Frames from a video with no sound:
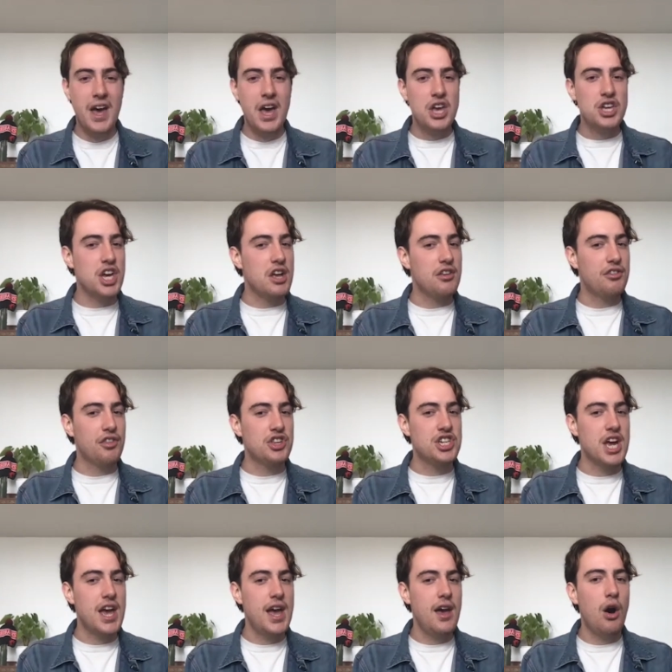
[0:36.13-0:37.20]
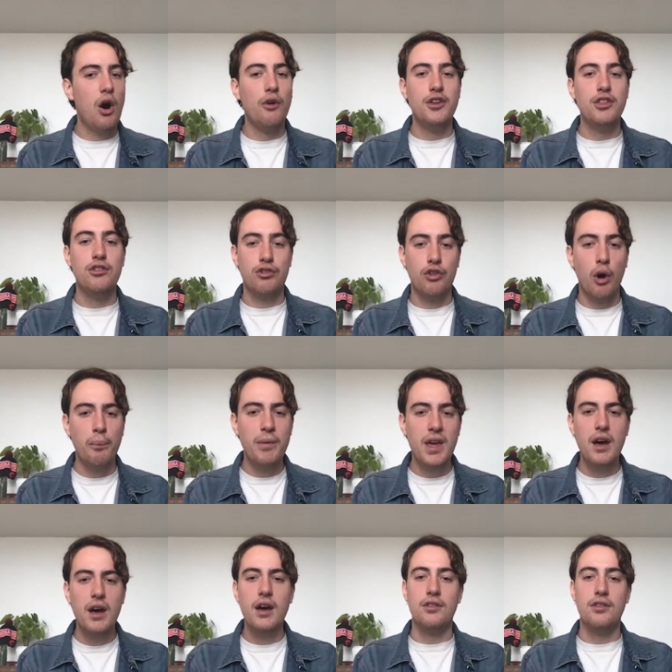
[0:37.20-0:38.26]
She is the chair of
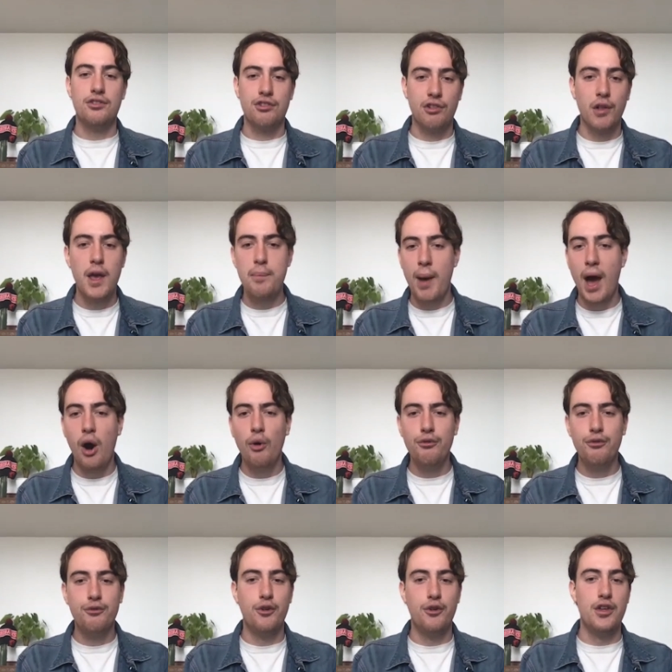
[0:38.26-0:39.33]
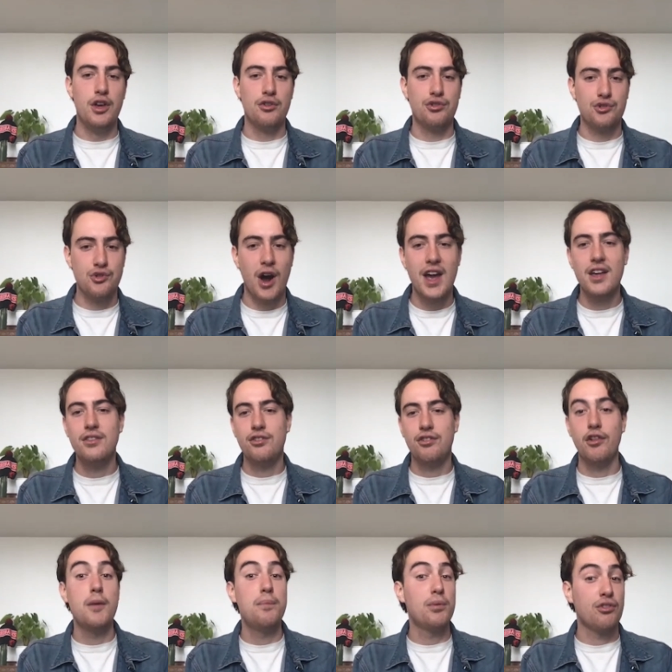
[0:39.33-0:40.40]
Insomnia and Sleep Health for the Australian
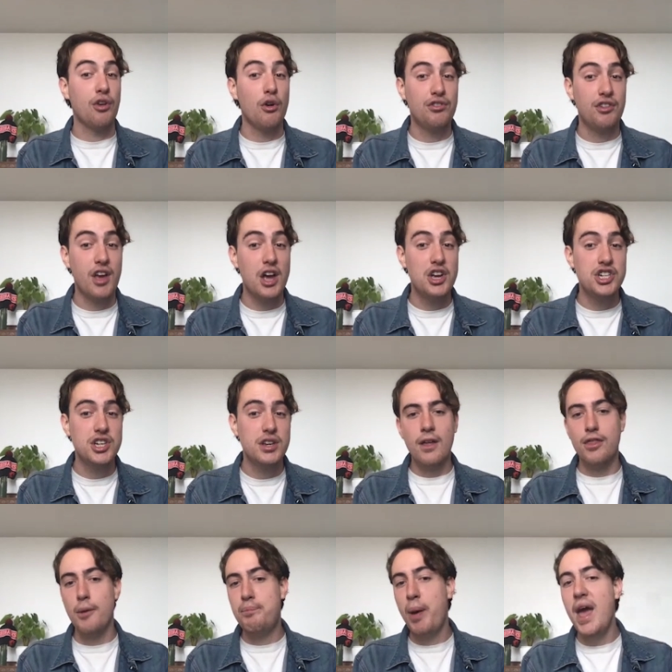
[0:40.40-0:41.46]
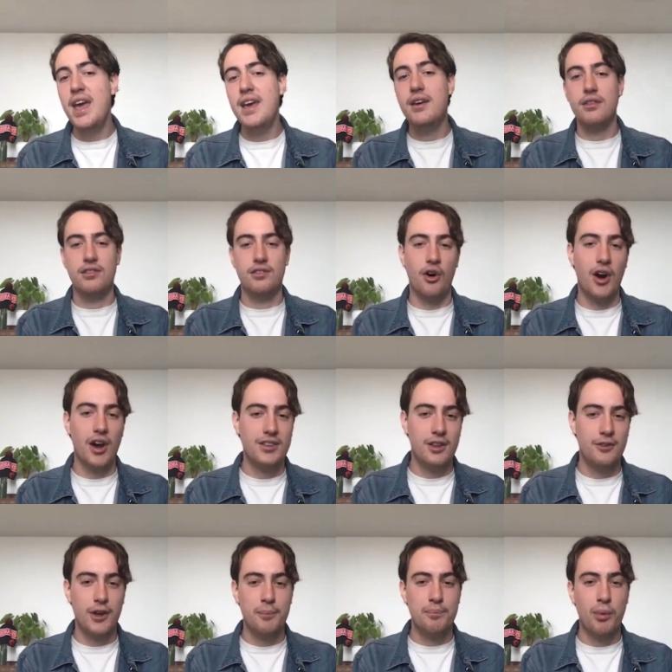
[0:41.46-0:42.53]
Sleep Association, the peak
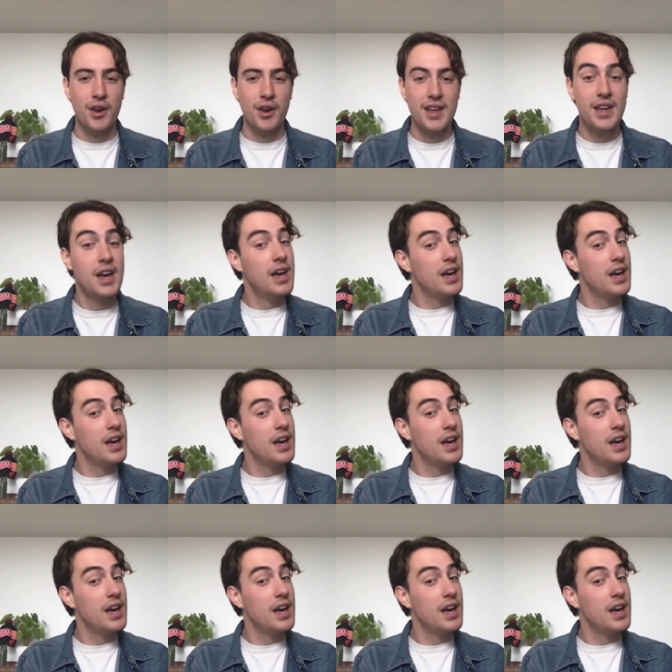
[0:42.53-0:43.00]
scientific body